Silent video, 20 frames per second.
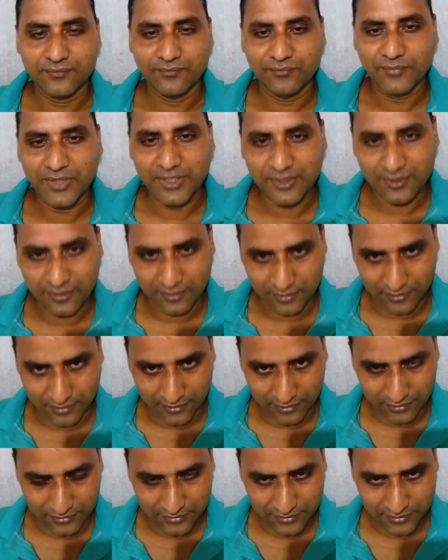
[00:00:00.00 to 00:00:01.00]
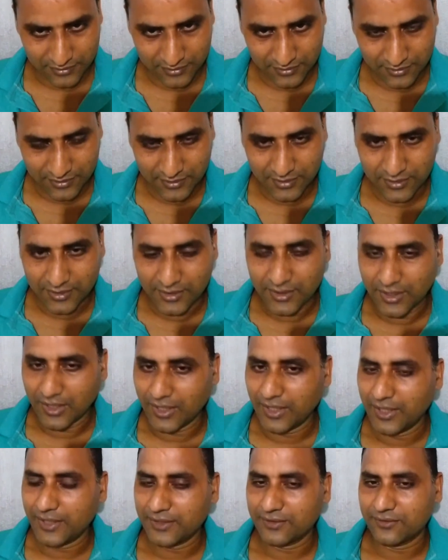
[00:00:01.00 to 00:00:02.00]
because
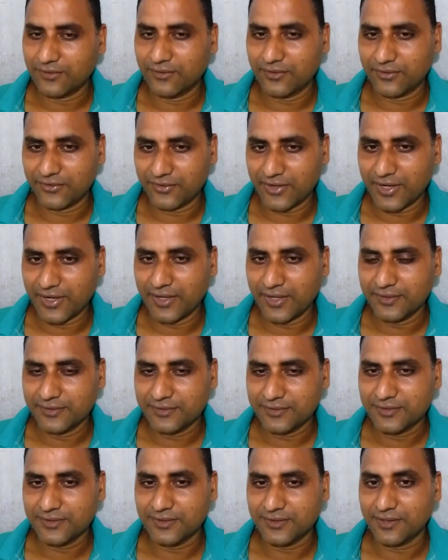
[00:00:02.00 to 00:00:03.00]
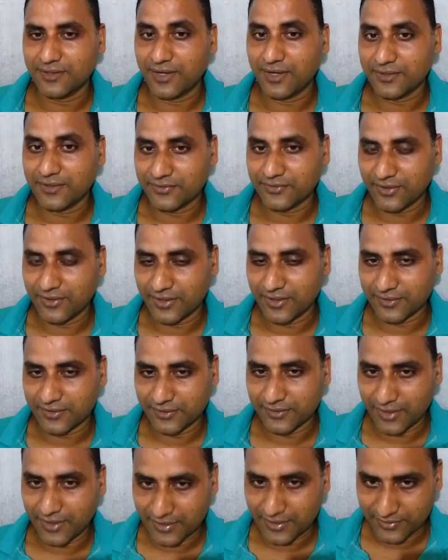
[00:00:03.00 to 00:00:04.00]
it contains nitrite,
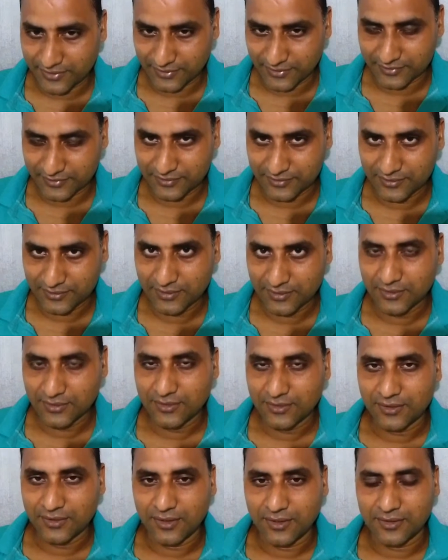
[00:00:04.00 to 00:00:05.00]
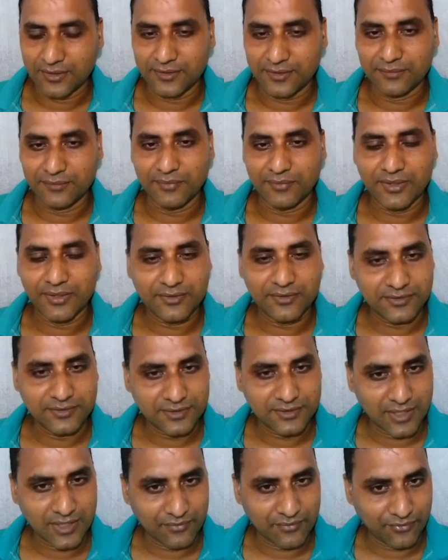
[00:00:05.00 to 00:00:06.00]
nitrous, and various
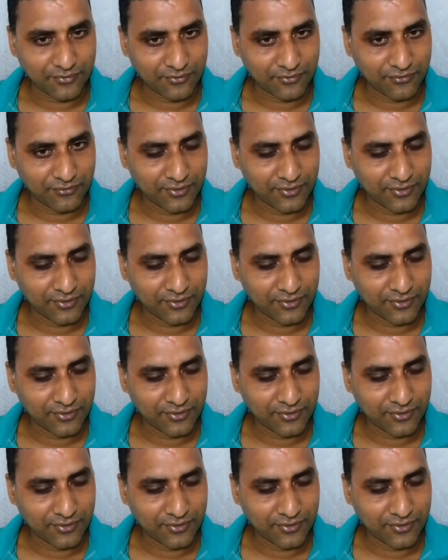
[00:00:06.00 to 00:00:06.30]
type of